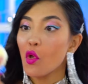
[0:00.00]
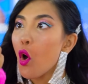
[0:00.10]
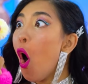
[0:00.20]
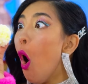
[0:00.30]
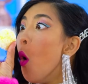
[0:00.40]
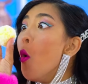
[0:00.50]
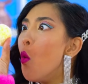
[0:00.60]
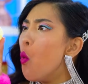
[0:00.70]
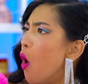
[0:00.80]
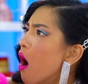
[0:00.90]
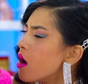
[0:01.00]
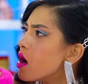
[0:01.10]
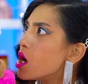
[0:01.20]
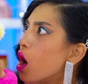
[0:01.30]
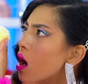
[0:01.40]
Here it
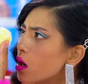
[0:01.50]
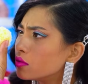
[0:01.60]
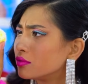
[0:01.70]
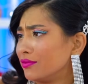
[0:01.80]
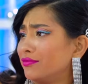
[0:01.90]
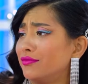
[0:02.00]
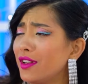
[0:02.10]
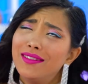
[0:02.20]
comes!